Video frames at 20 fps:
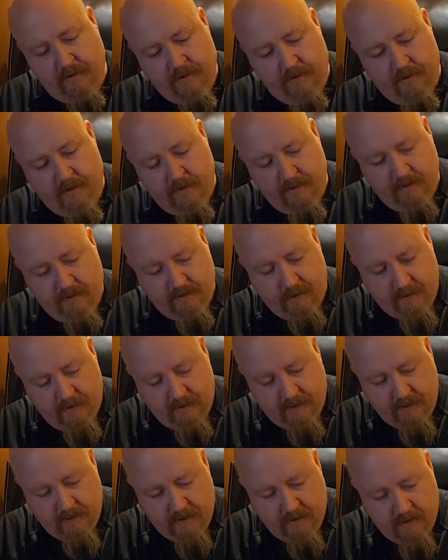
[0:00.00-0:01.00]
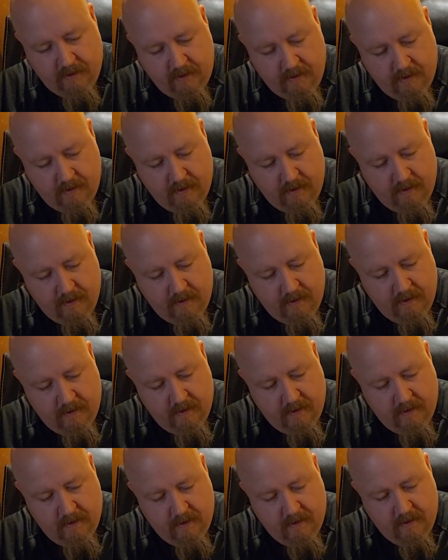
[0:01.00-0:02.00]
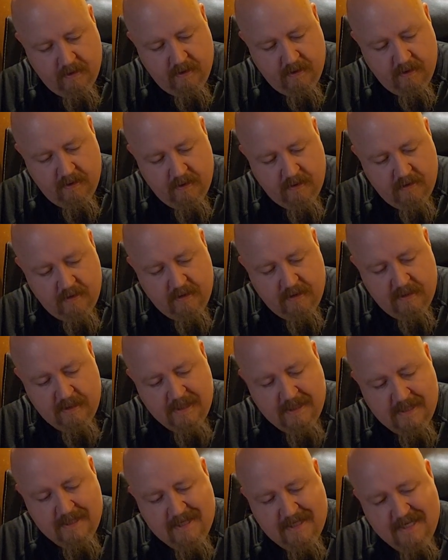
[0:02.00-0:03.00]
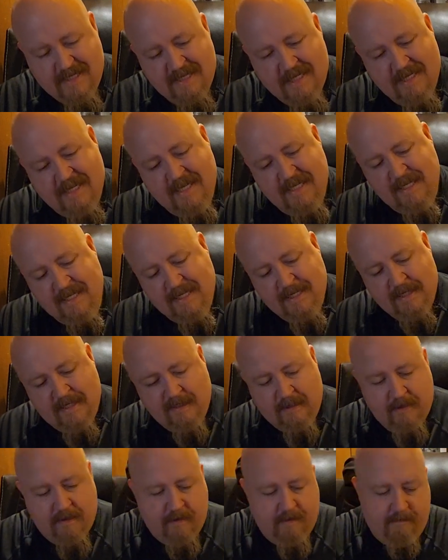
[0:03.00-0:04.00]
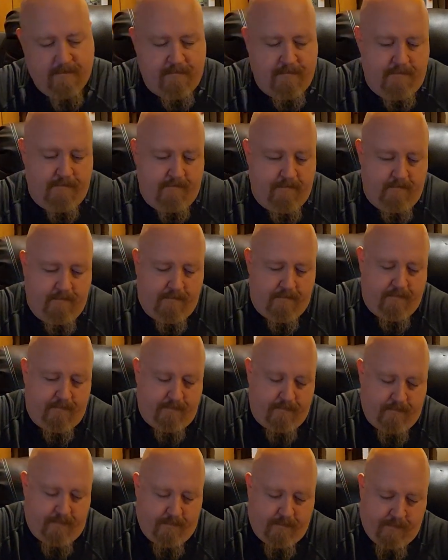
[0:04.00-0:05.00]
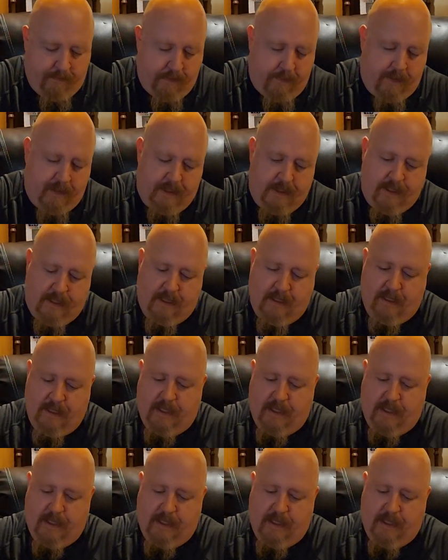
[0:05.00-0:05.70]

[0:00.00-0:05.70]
(silence)